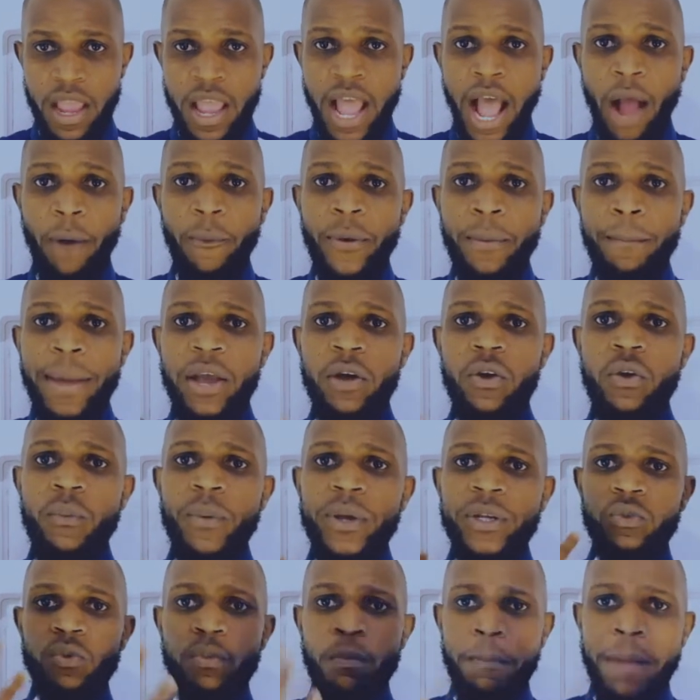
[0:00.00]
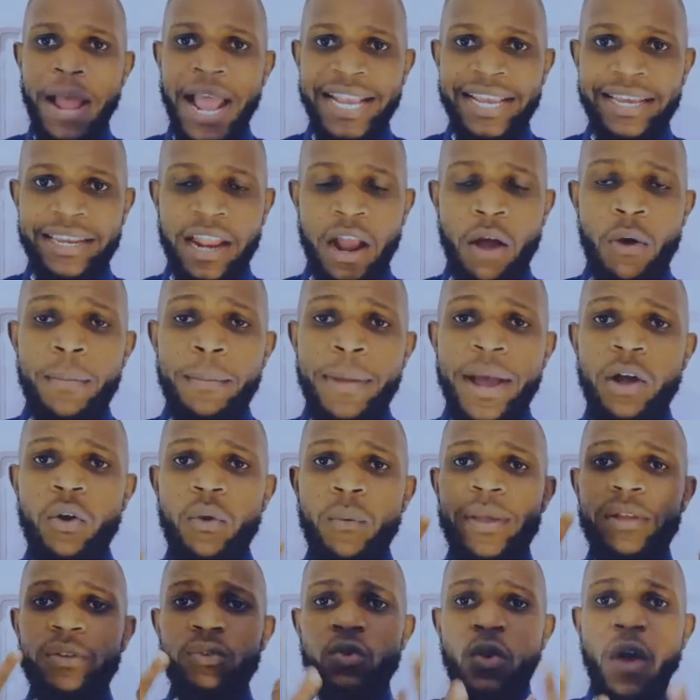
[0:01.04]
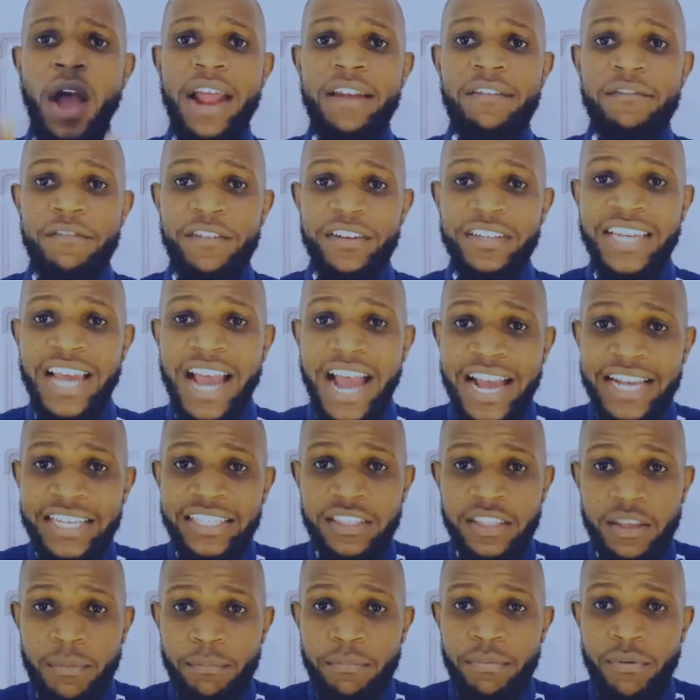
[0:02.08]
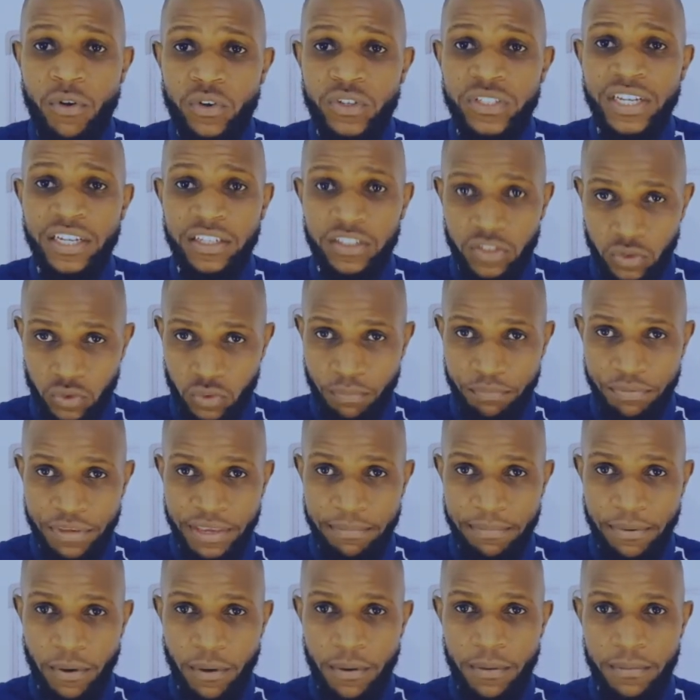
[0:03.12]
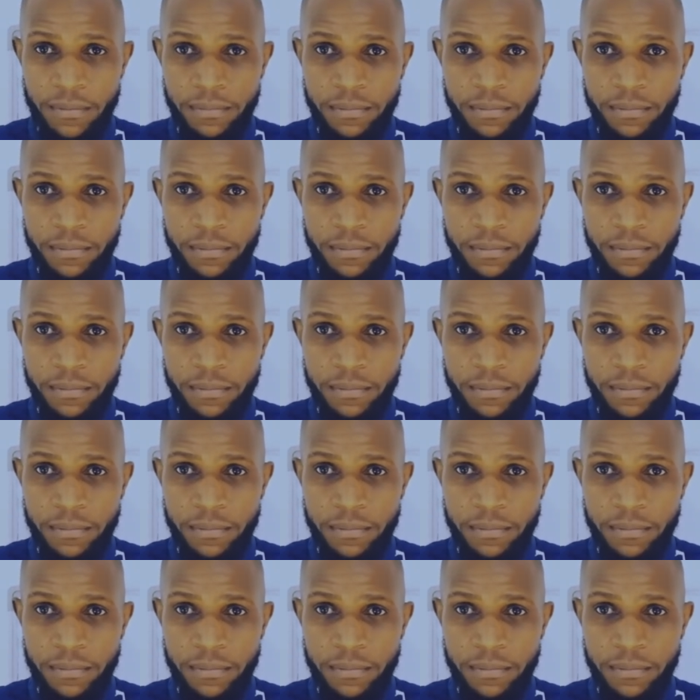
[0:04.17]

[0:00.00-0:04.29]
How am I going to market? How am I going to advertise the product to people?